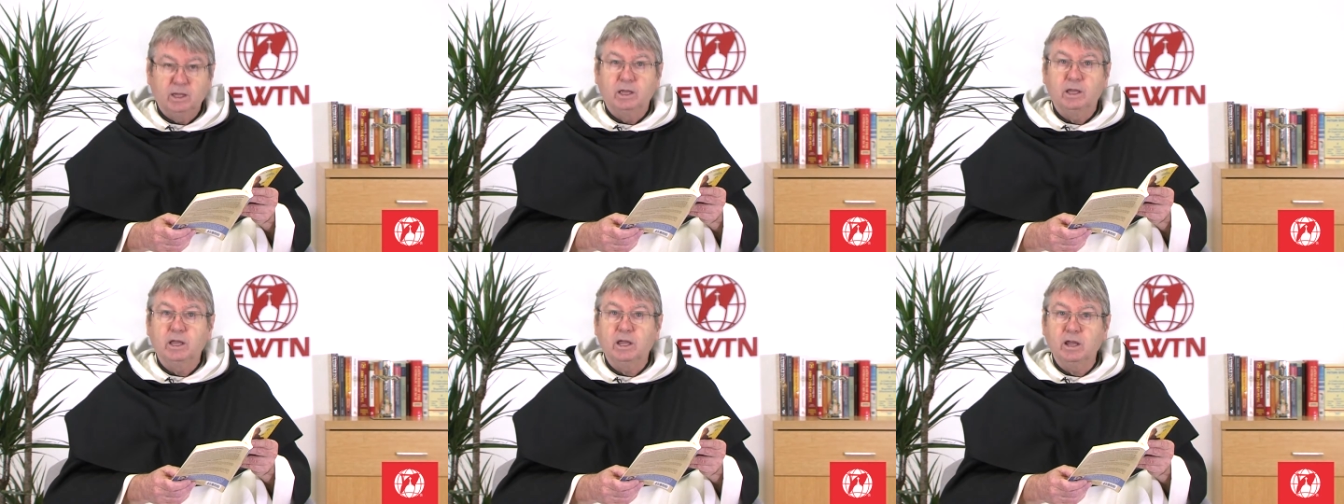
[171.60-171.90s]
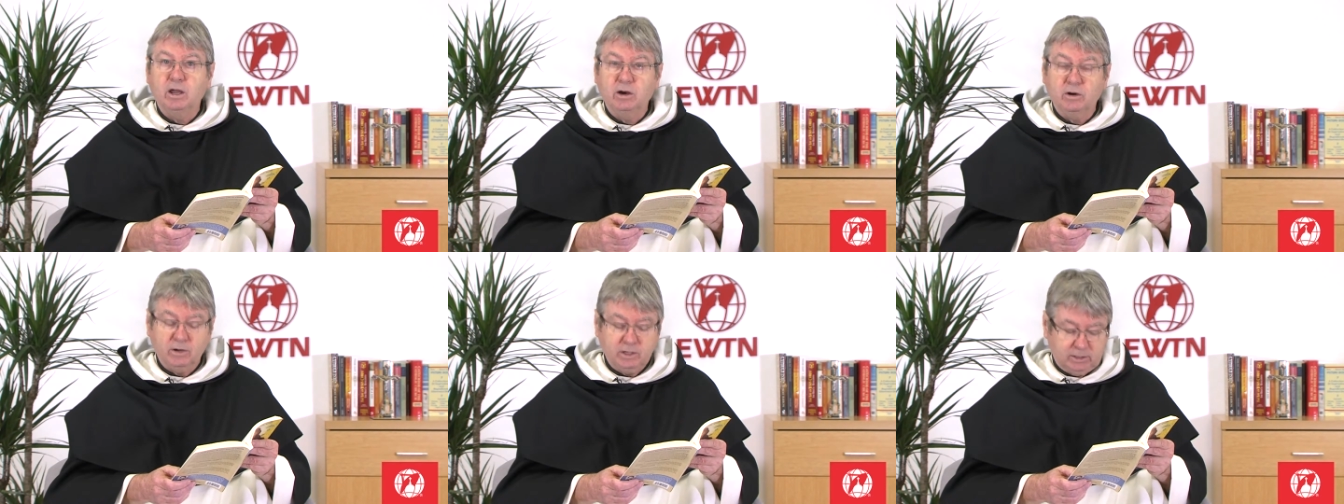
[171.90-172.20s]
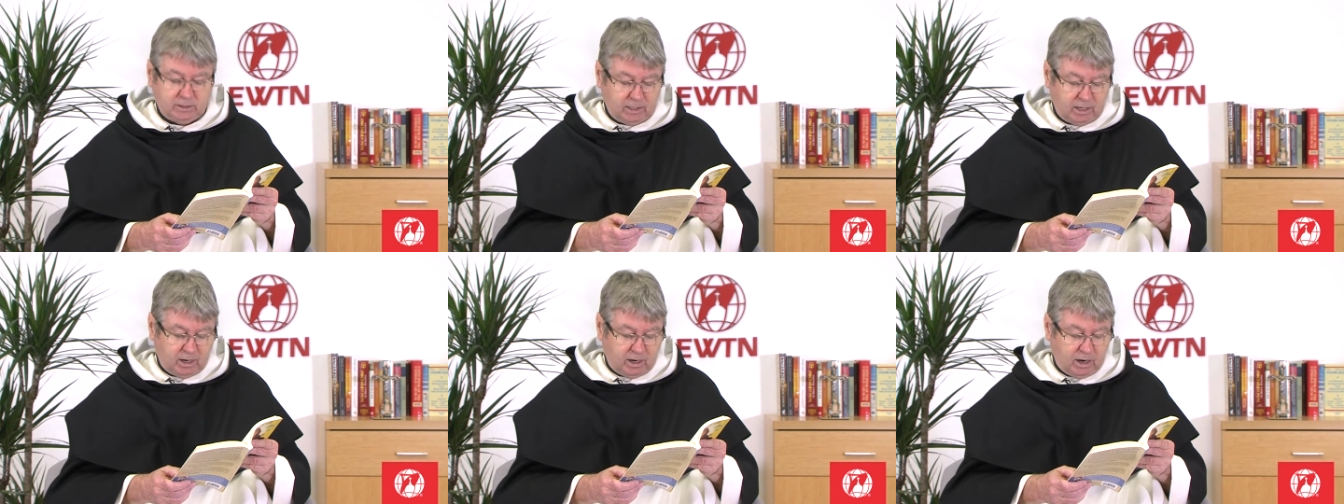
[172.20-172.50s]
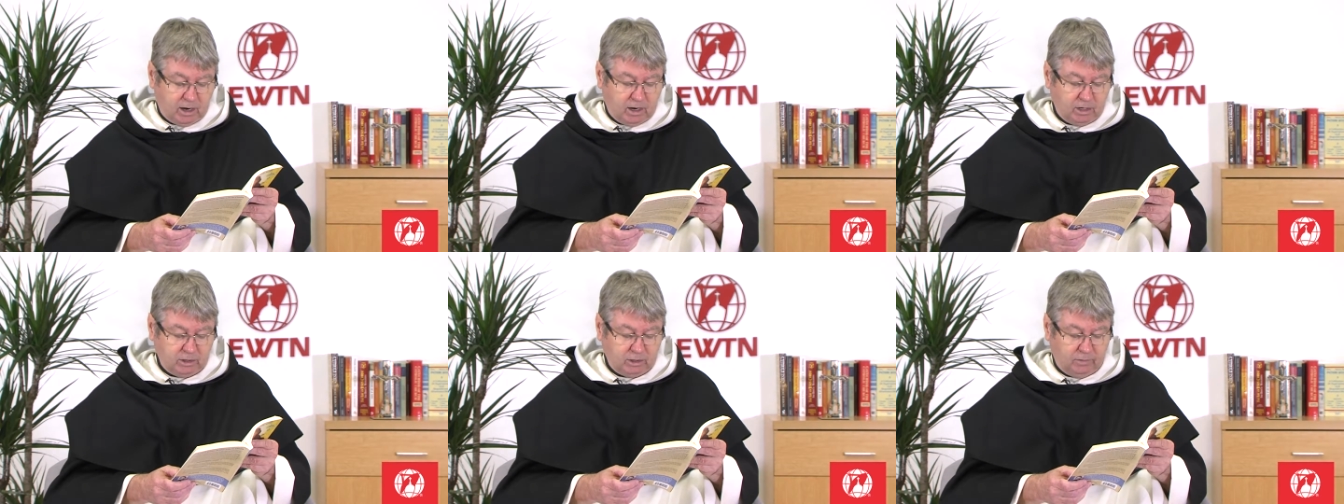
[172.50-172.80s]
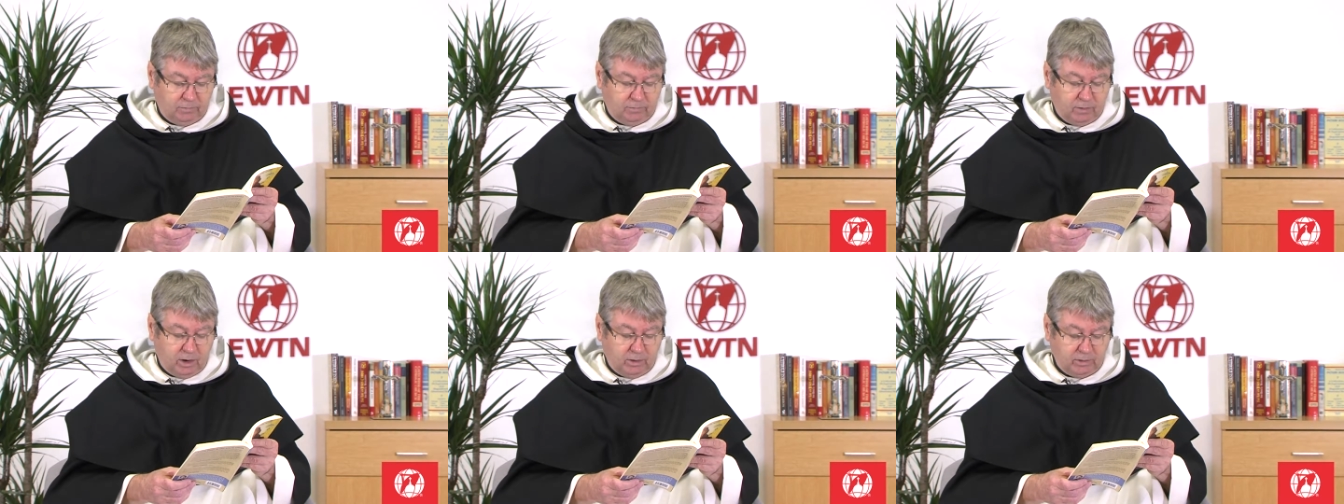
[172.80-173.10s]
Here is the heart
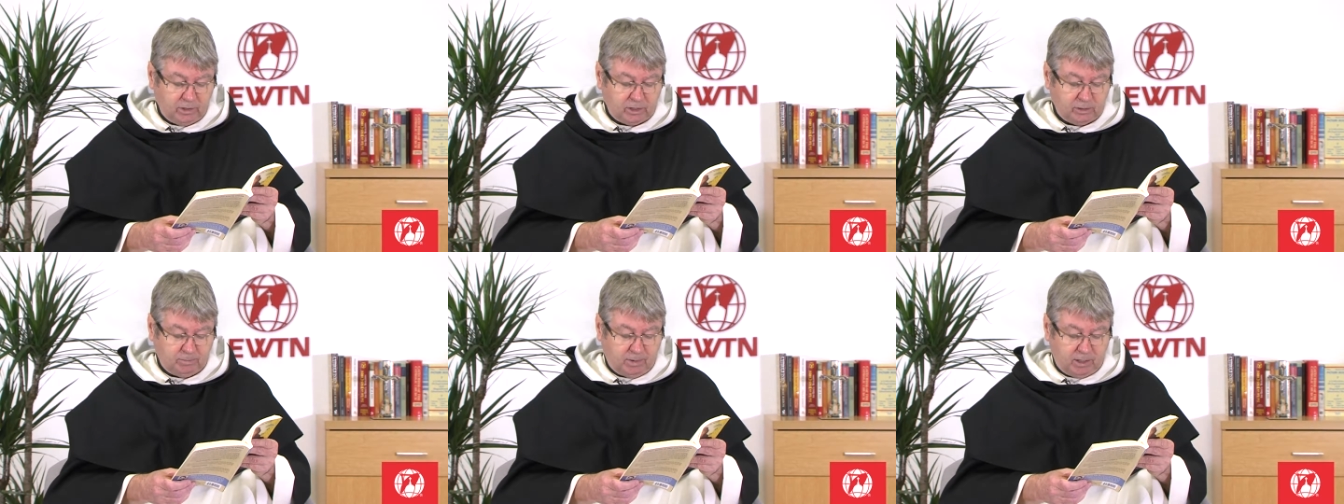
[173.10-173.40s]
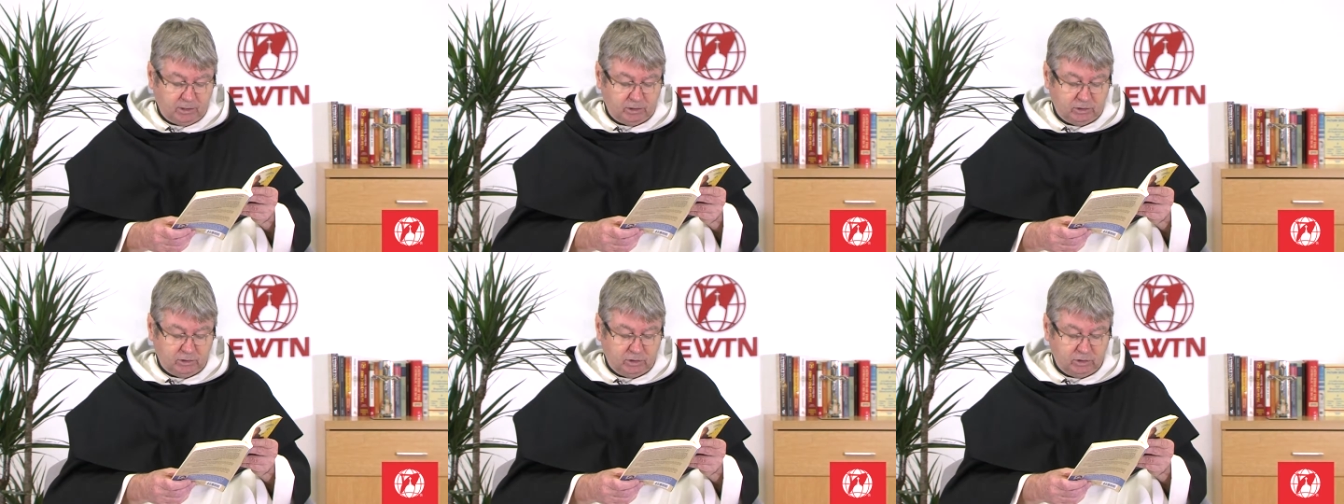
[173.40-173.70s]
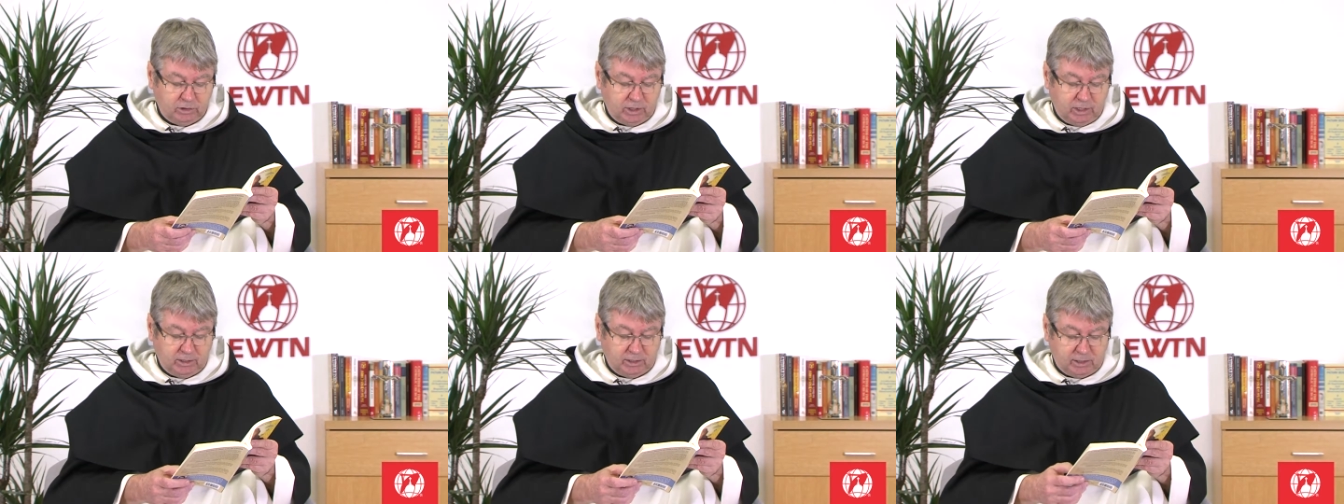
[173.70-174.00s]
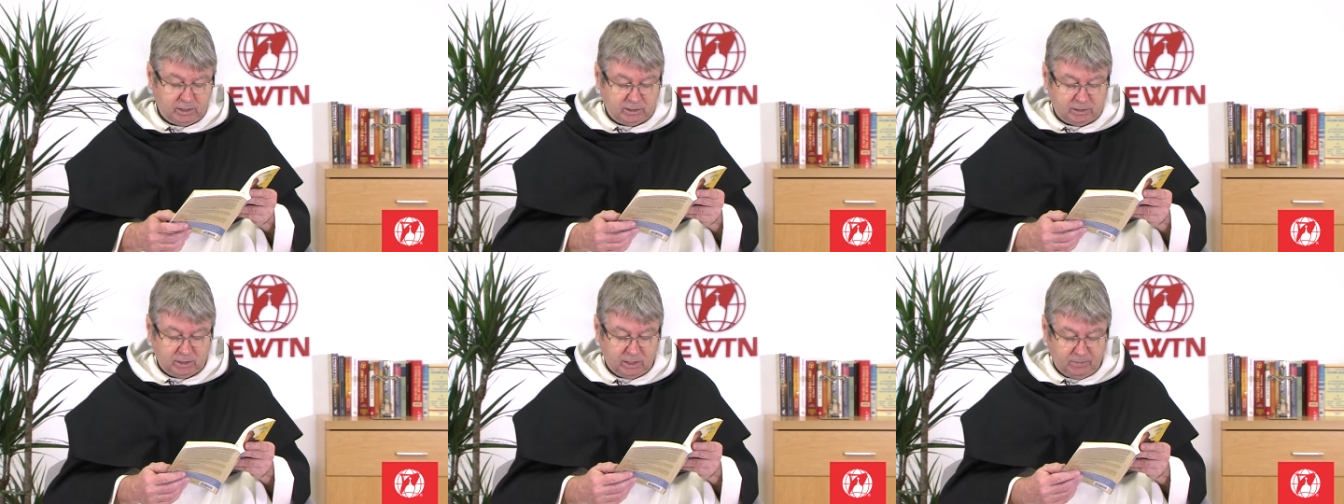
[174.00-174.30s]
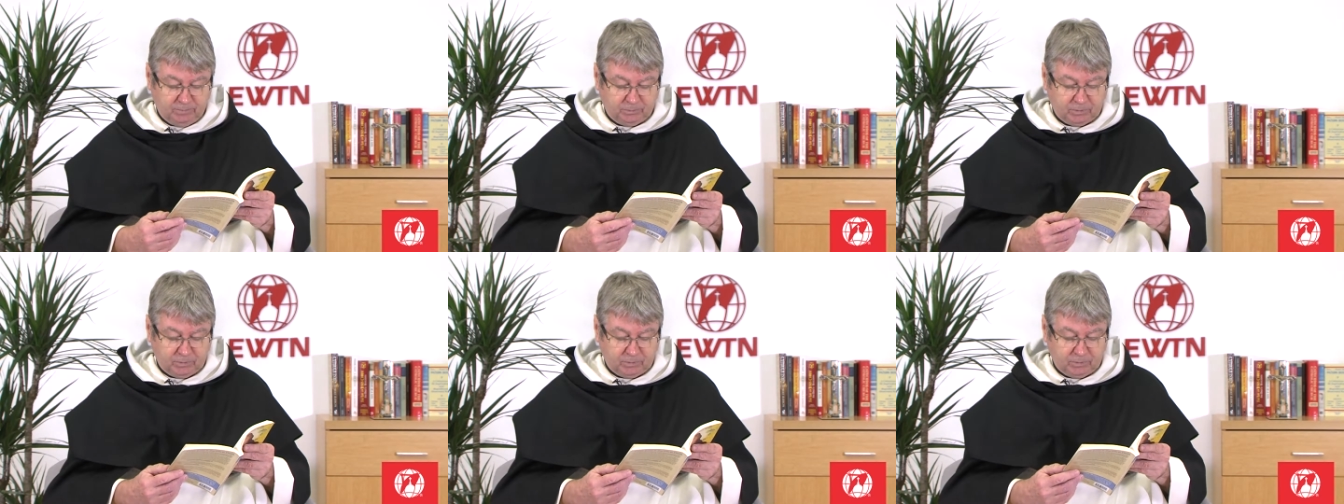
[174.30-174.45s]
of our response to Jesus,